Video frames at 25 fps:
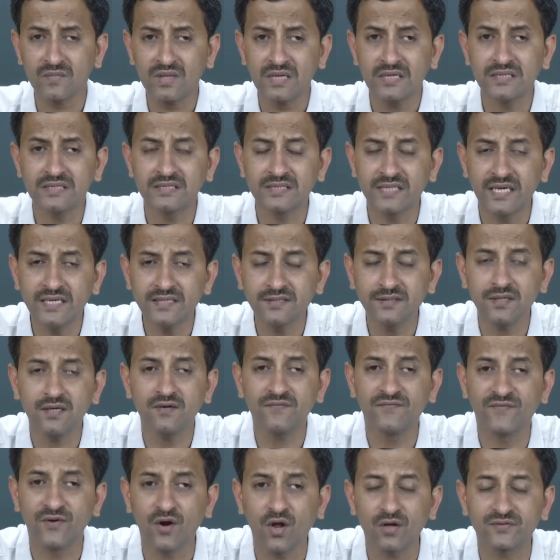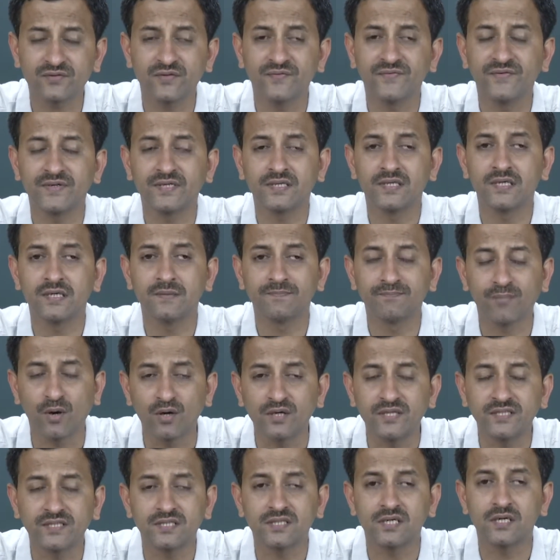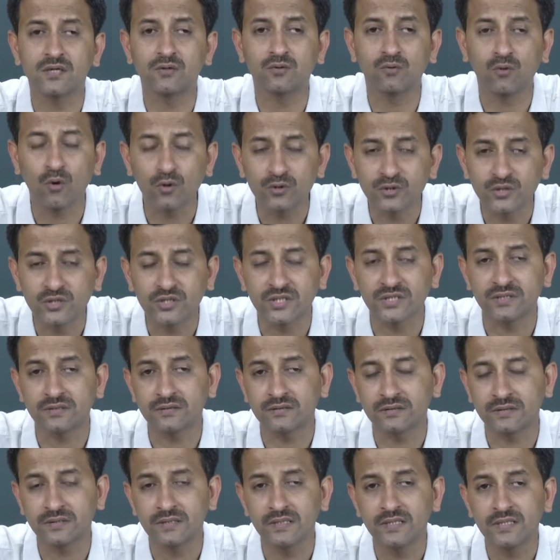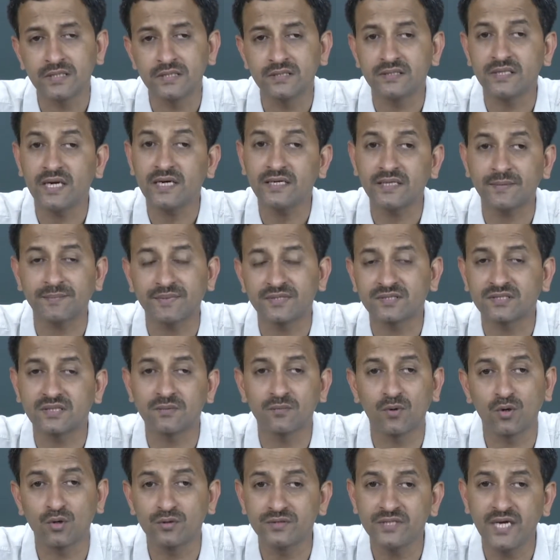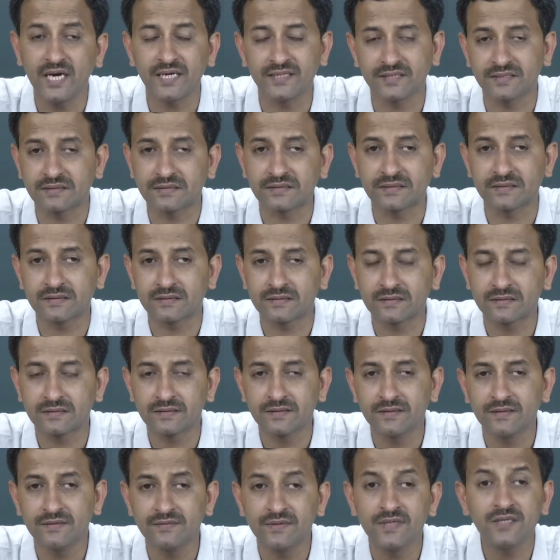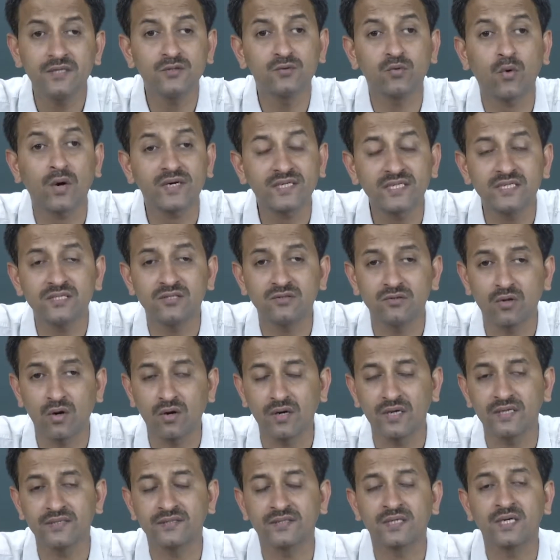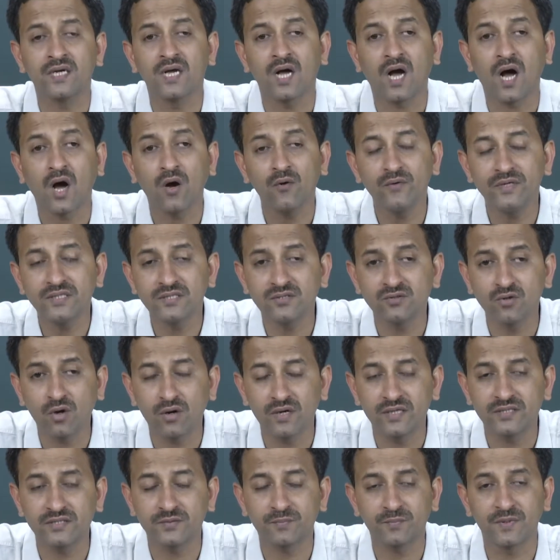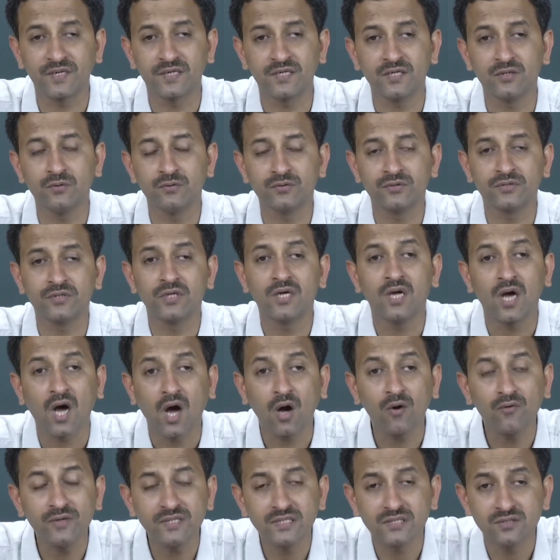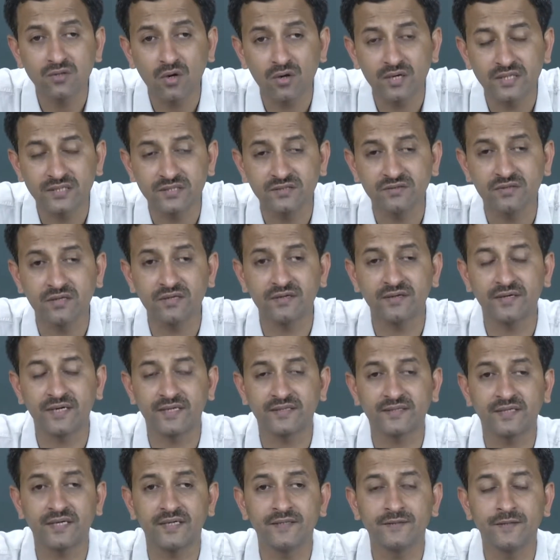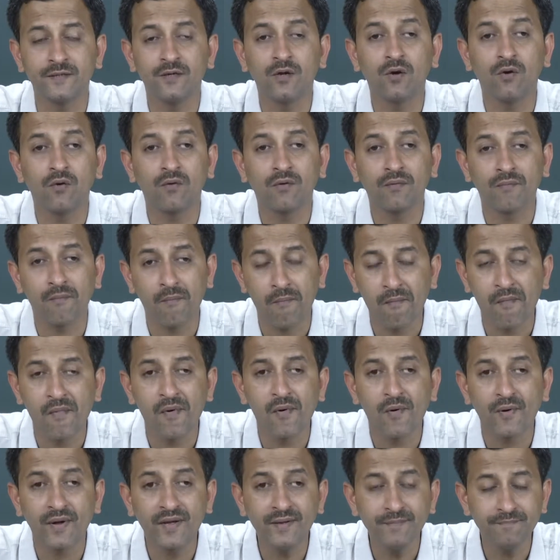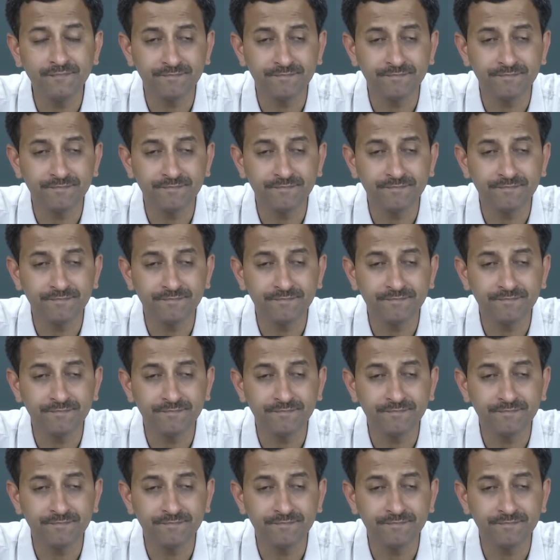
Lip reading: central philosophical political questions that epistemology addresses. That is, what is knowledge, how is knowledge produced, how is knowledge generated. Okay?